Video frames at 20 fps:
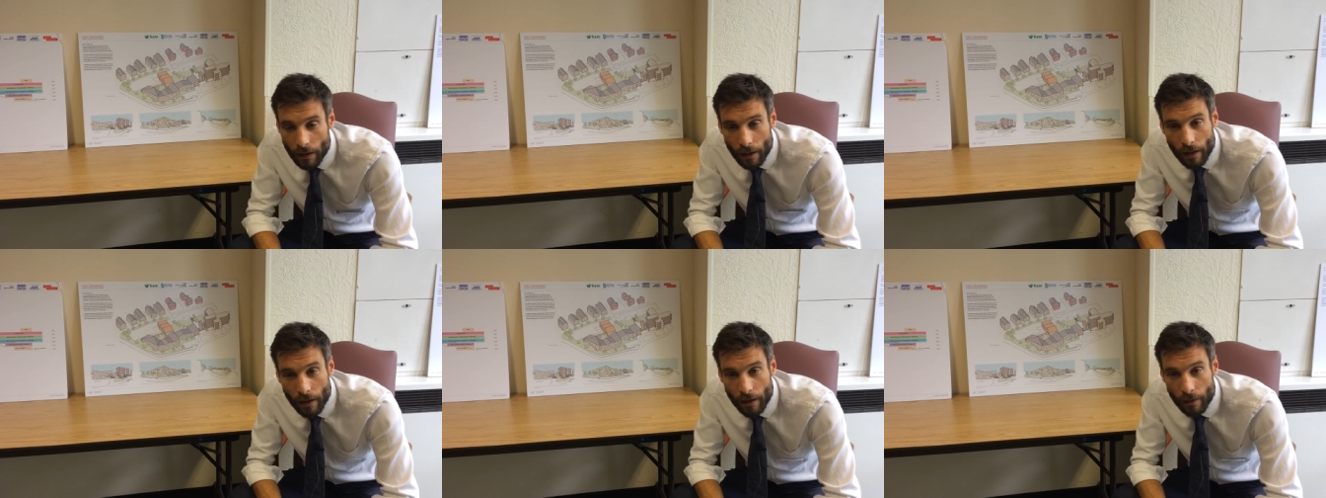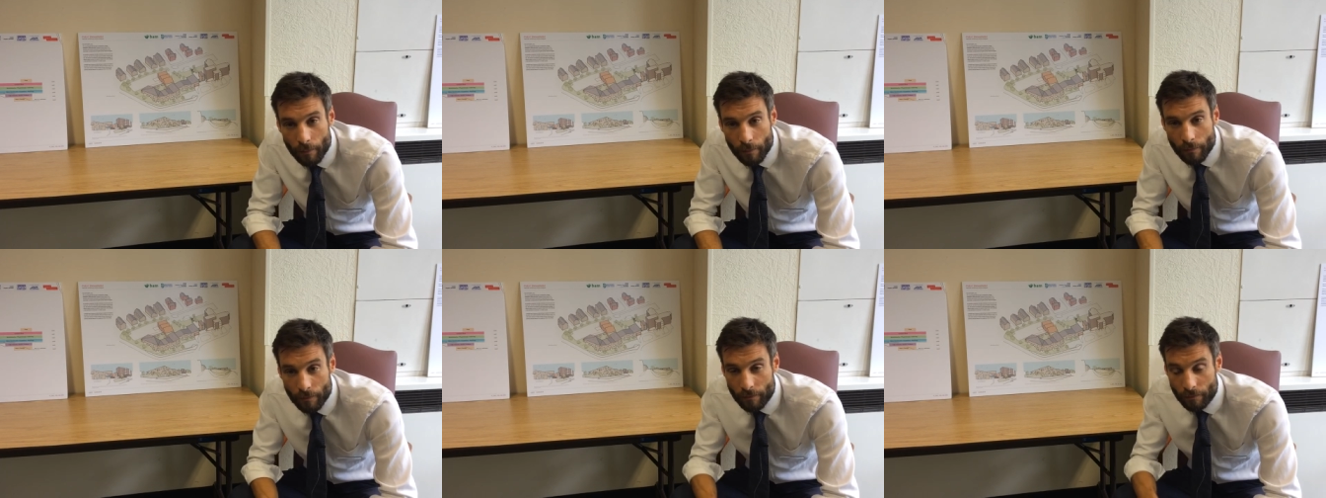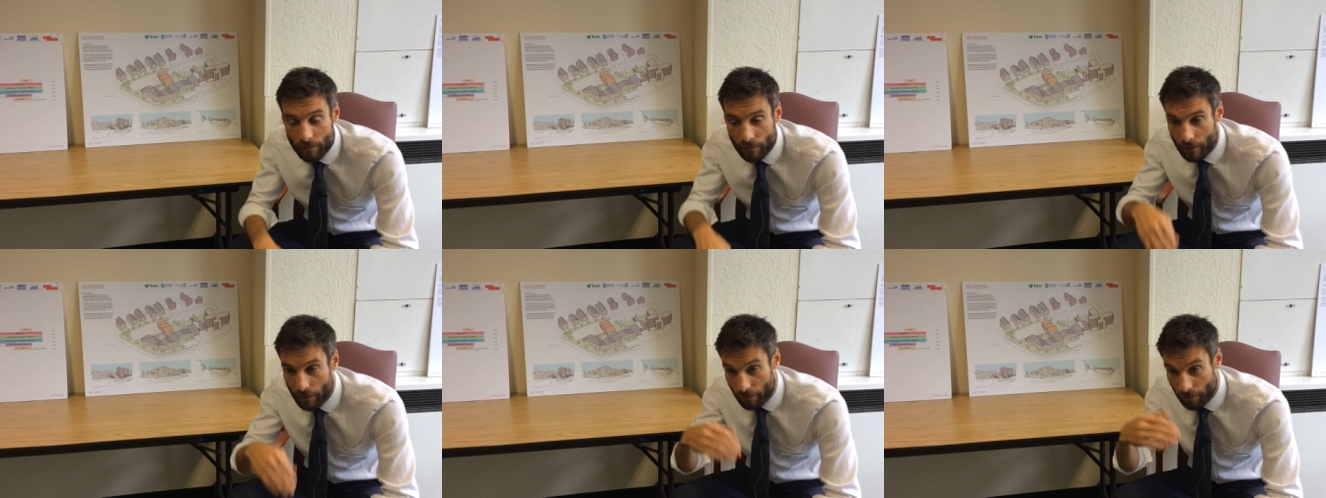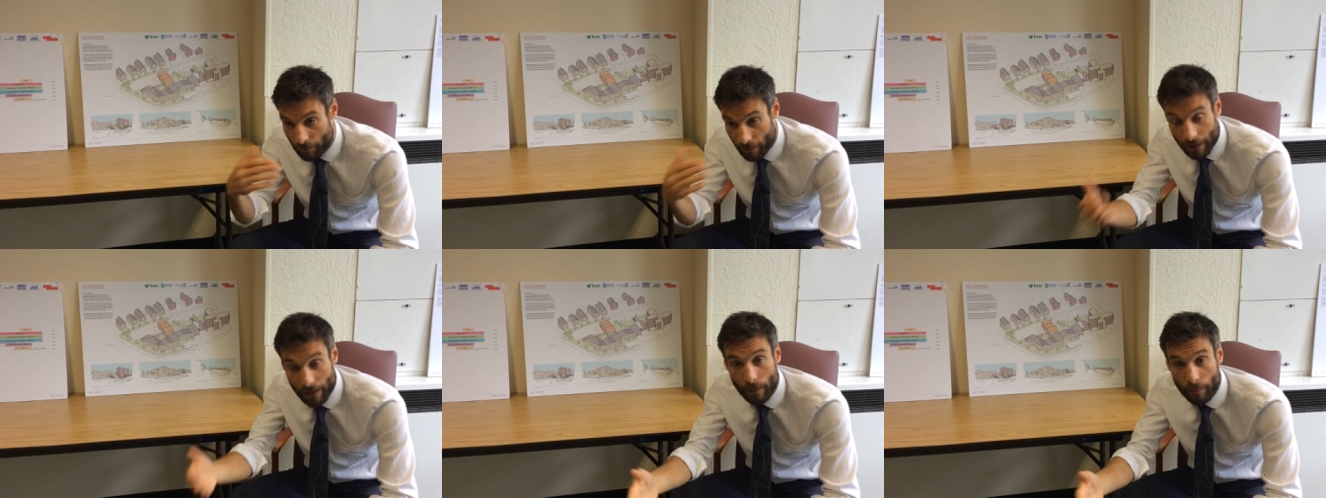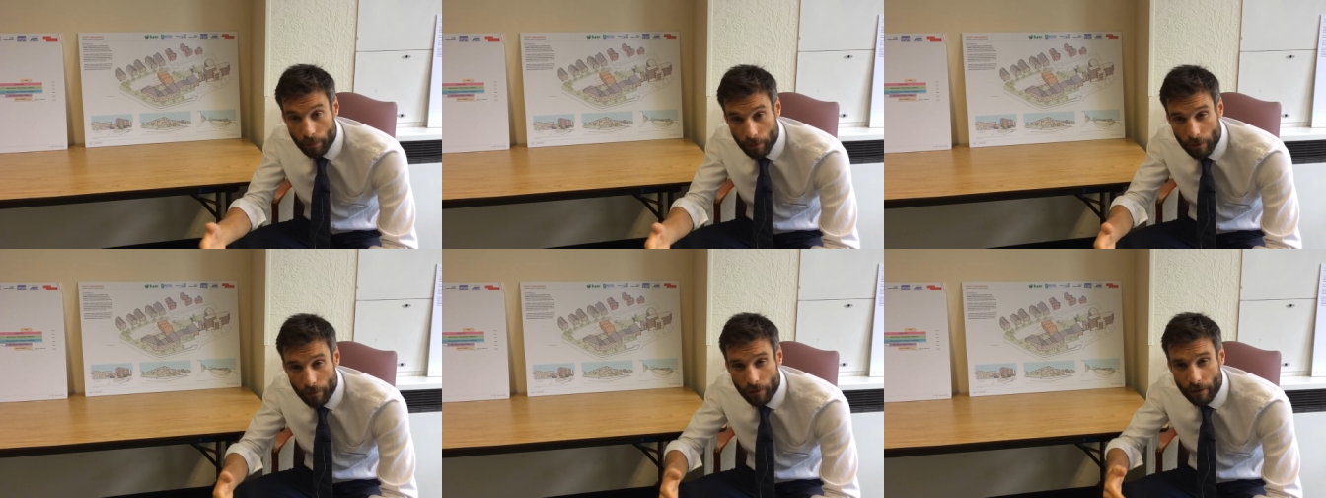the final
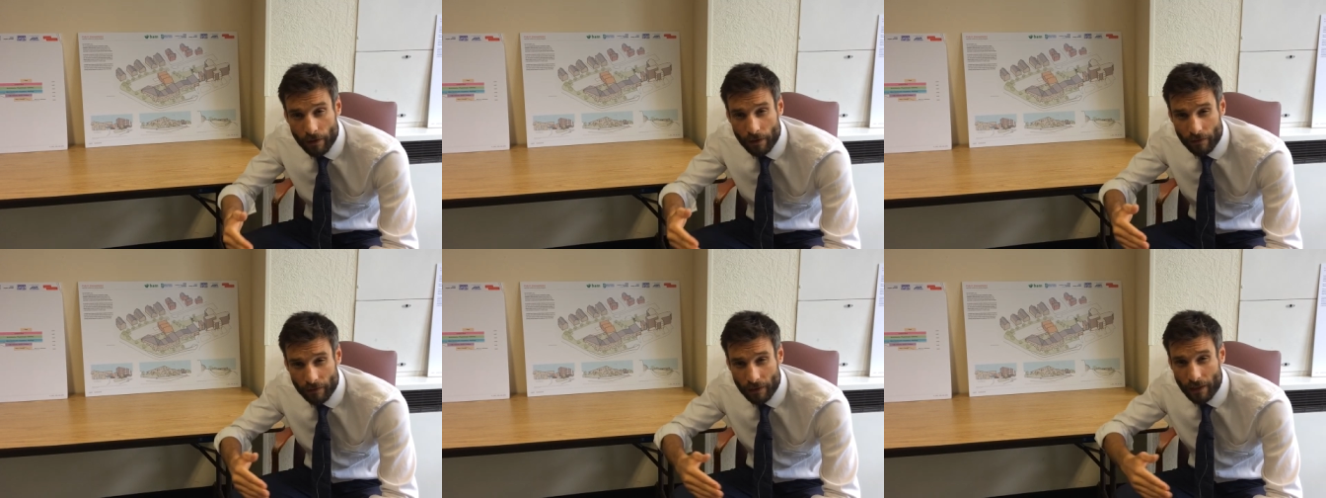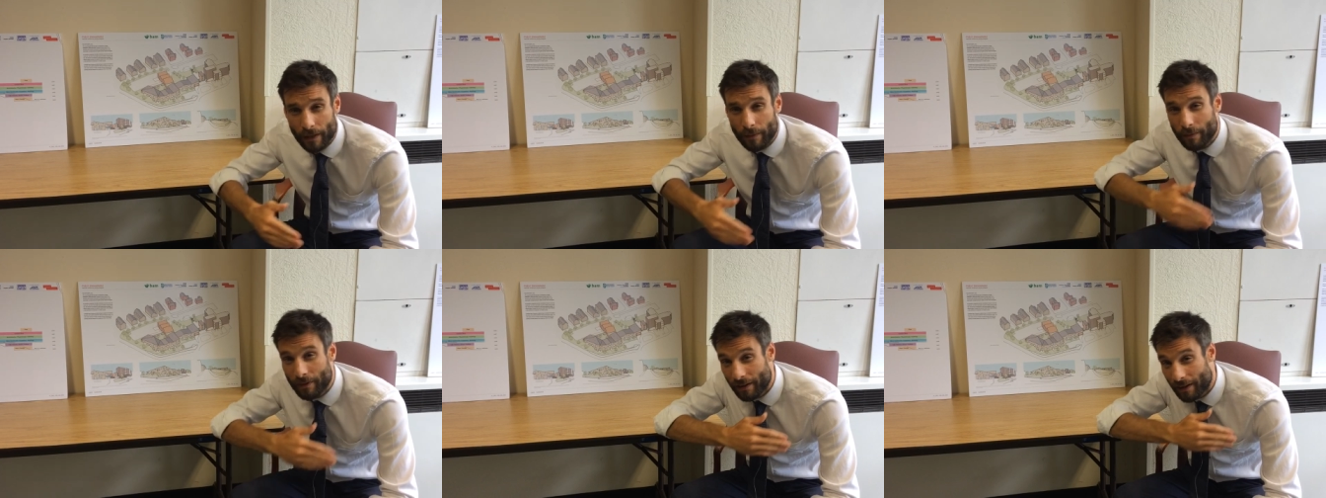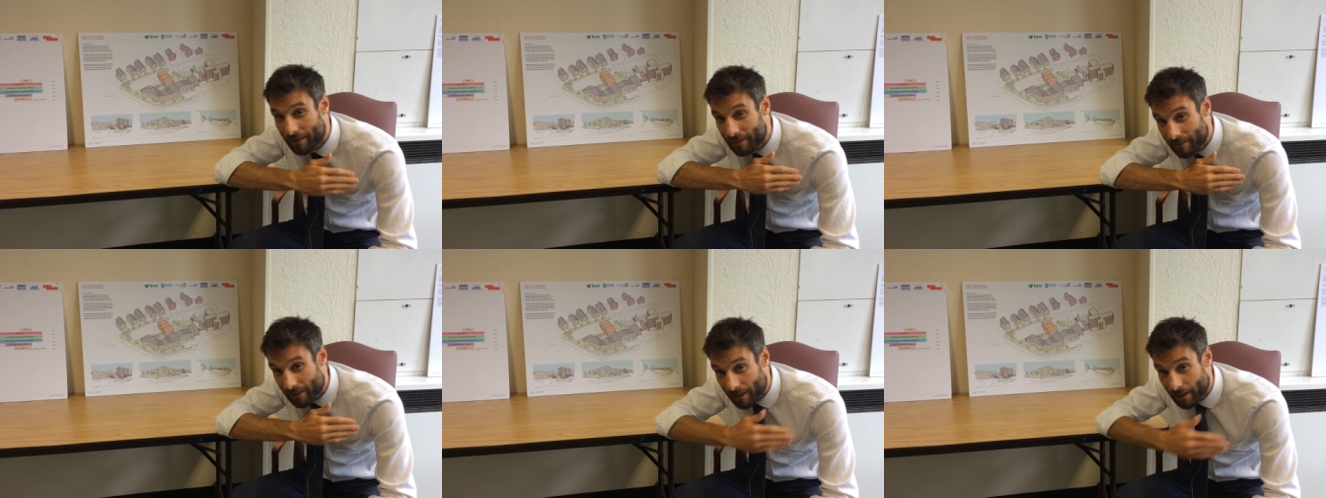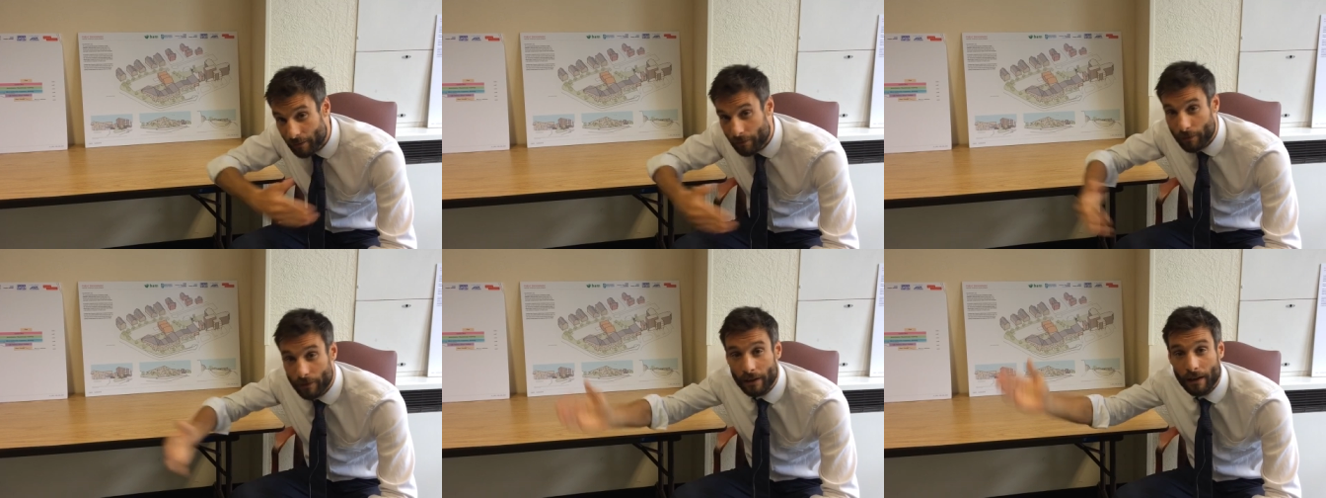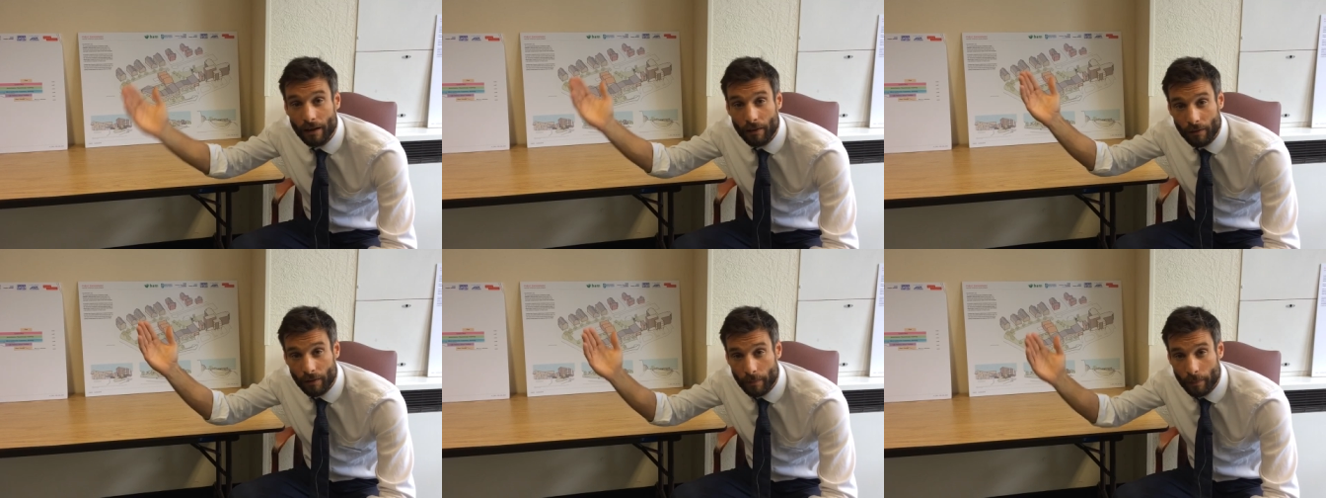approval of the scheme and then
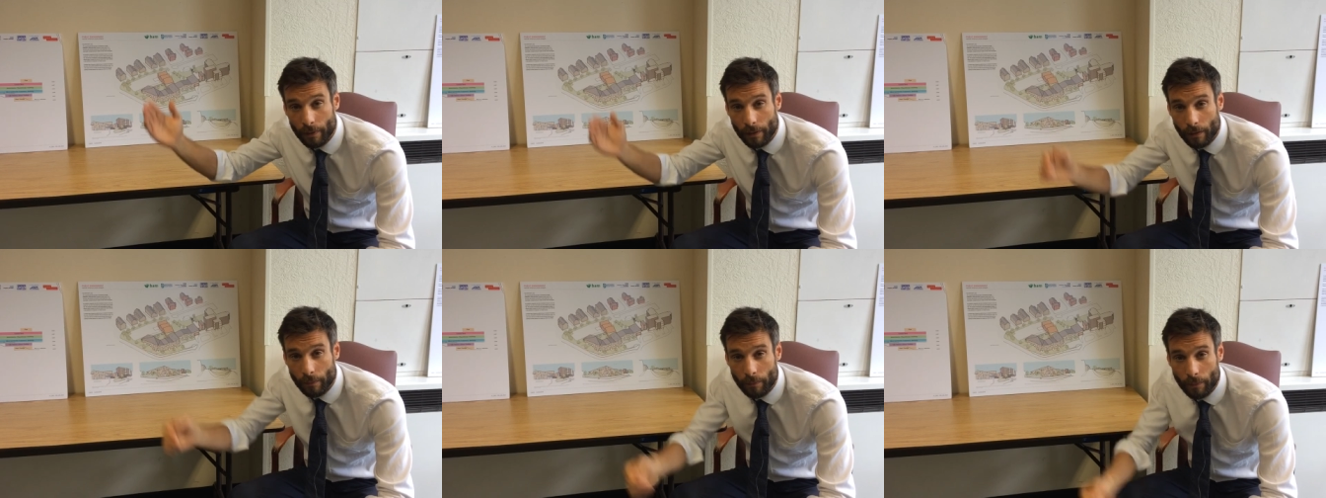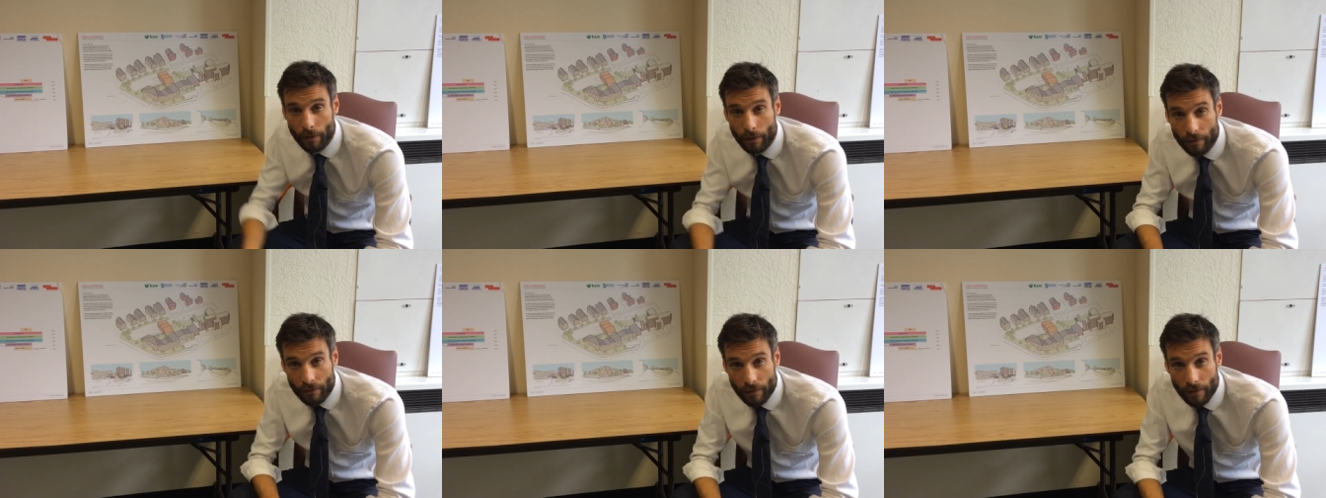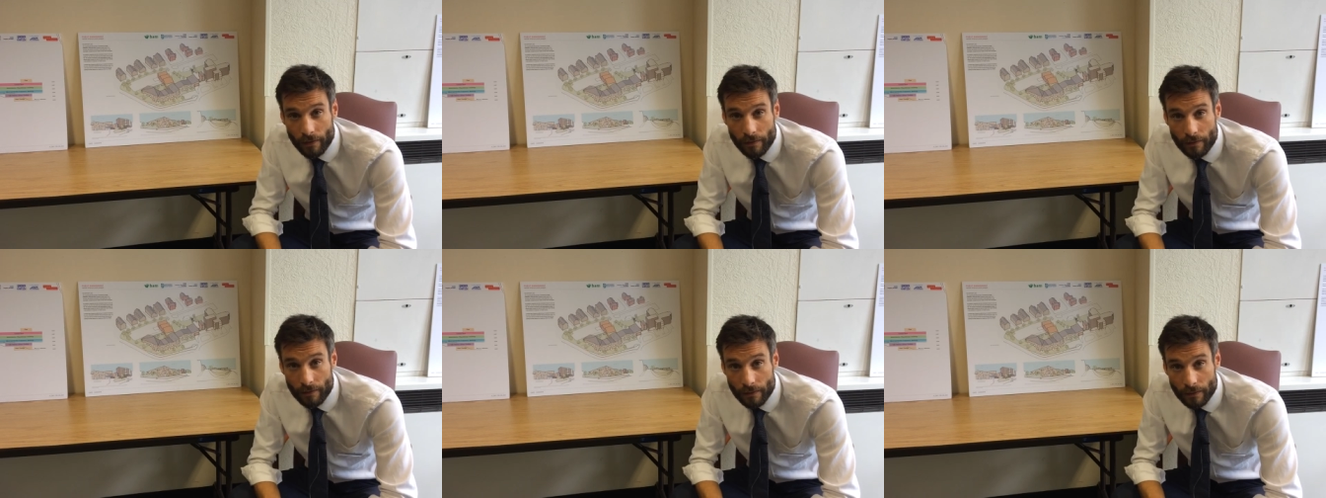delivering out the build process.